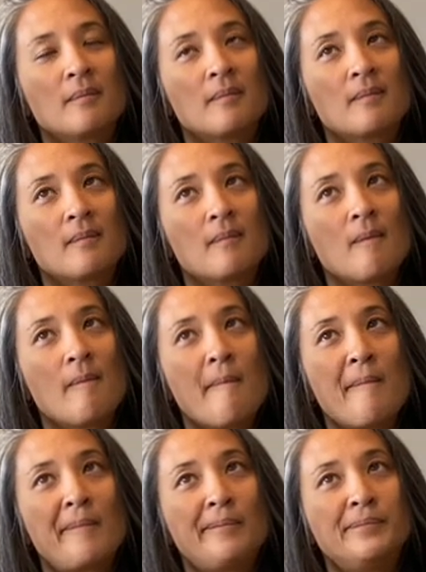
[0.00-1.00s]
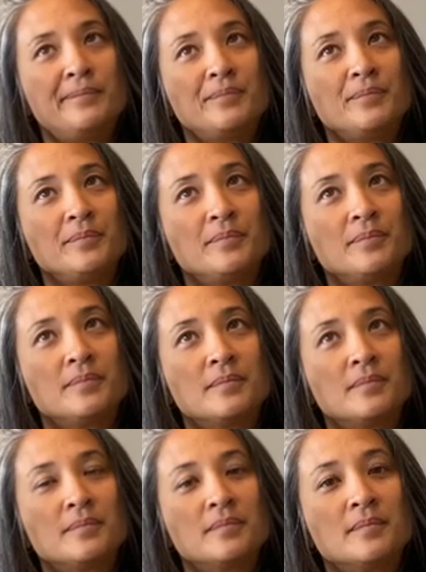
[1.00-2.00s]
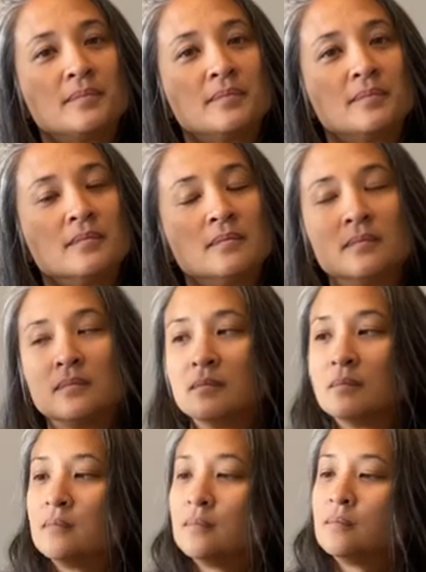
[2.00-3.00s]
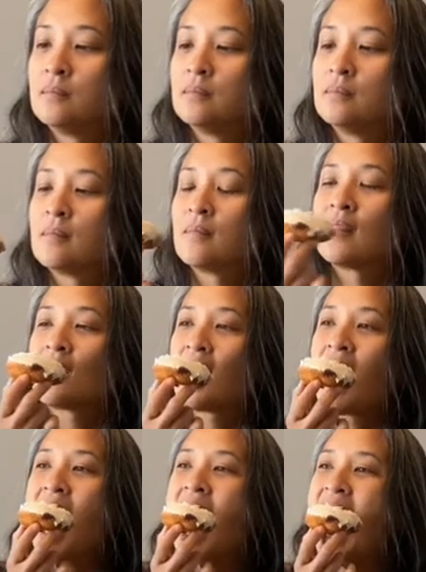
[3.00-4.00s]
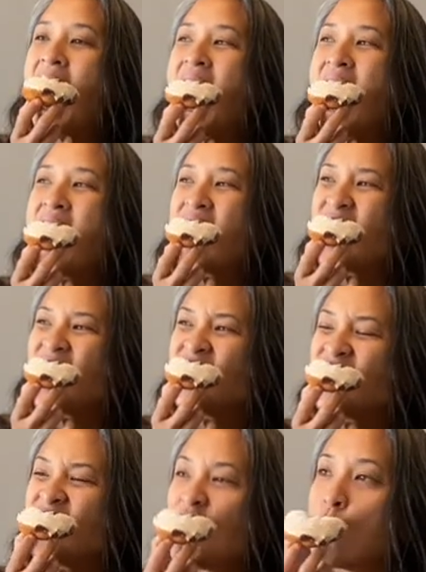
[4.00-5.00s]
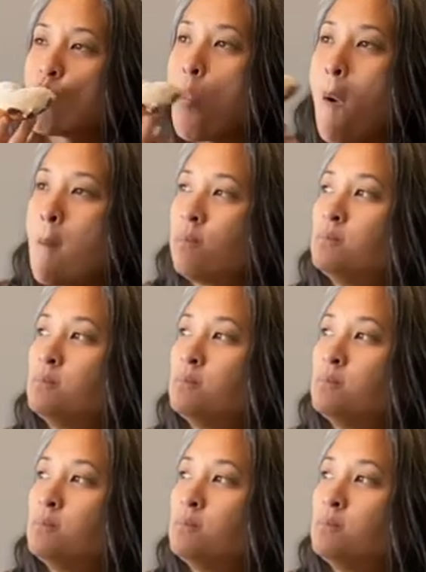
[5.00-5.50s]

Nobody speaks.